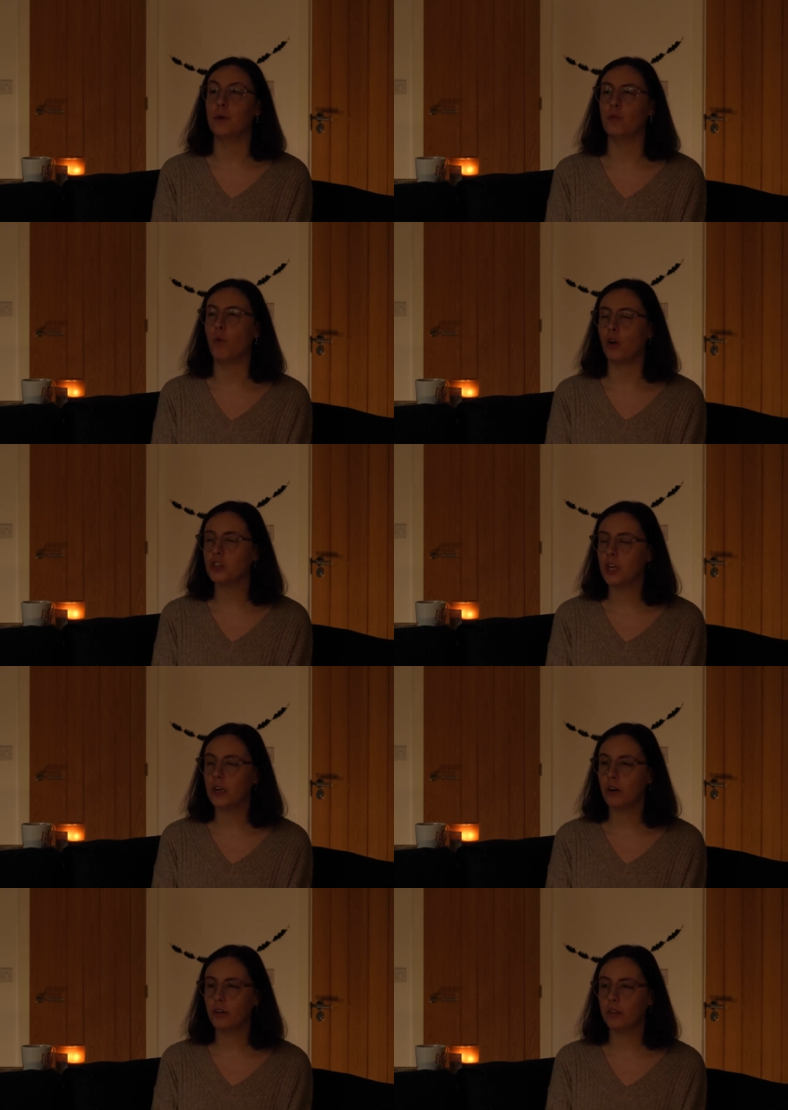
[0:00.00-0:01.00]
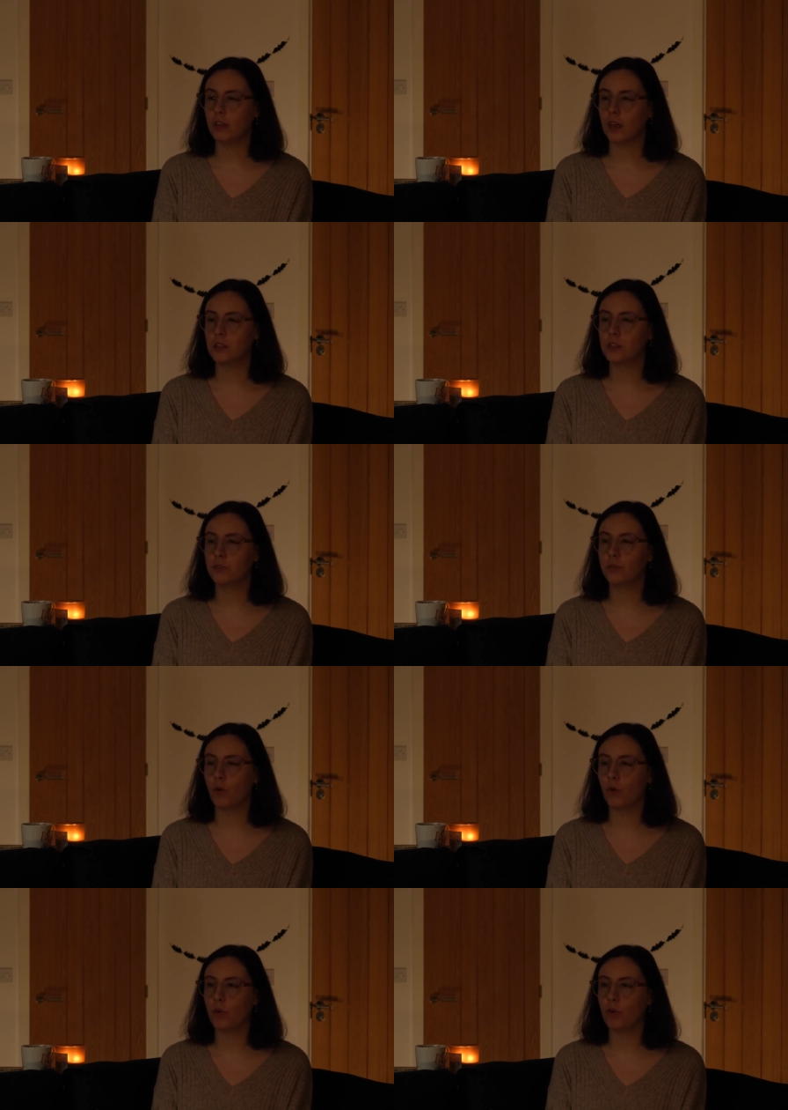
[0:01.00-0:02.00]
been watching her things
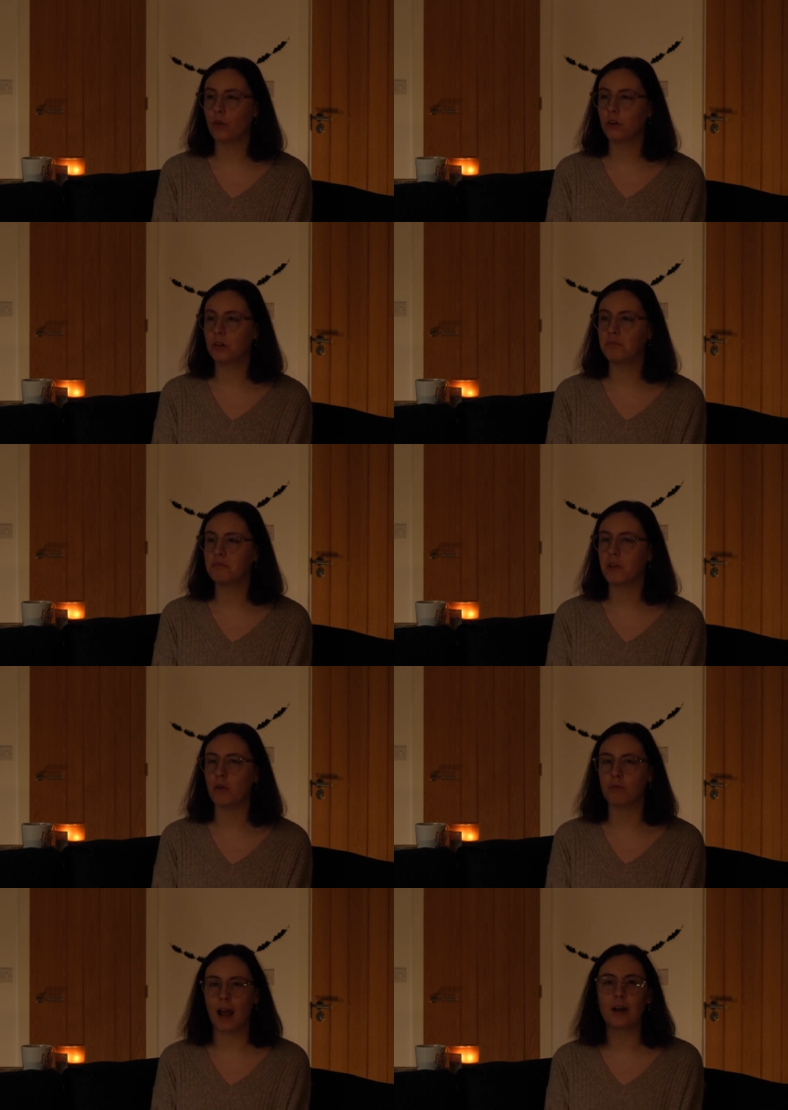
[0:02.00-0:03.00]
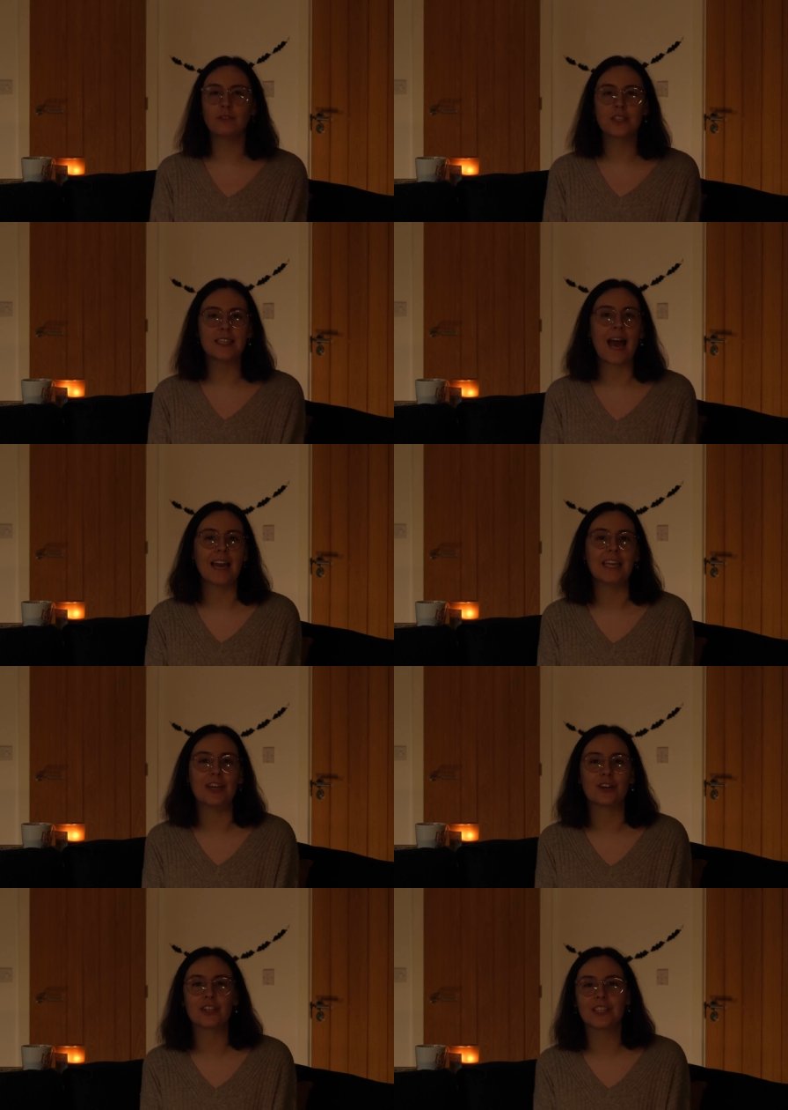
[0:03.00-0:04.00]
for around 10
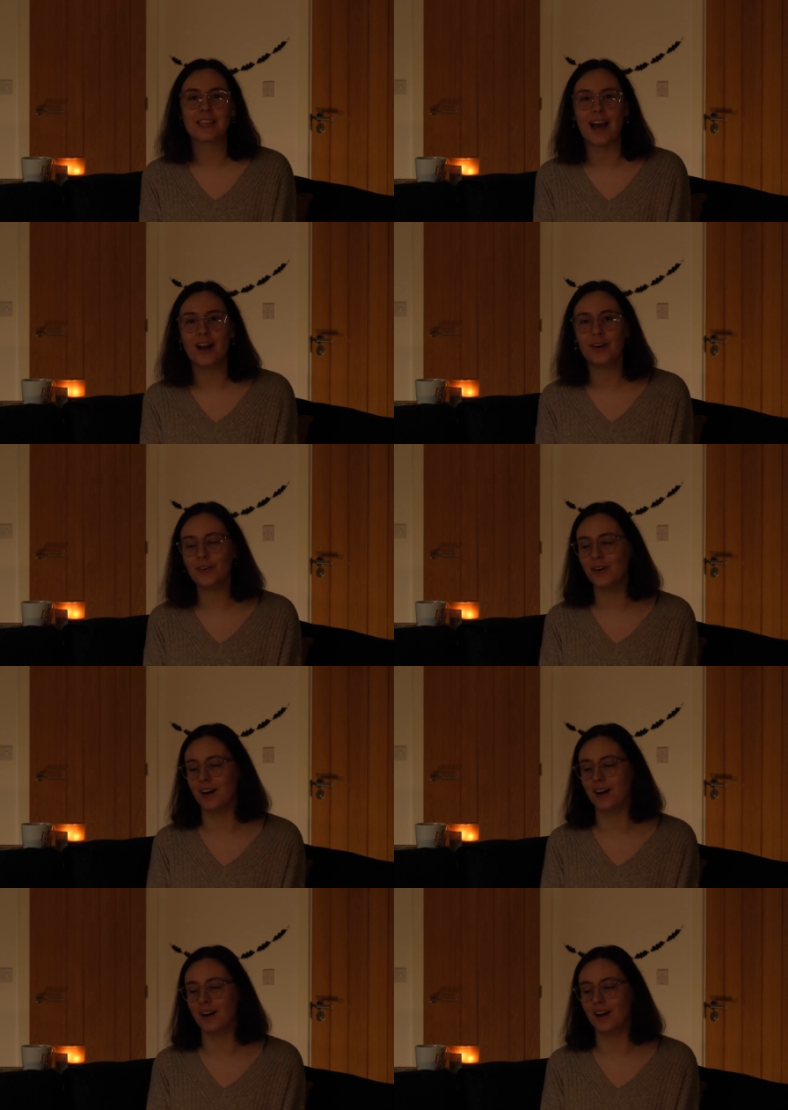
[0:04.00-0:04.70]
years now.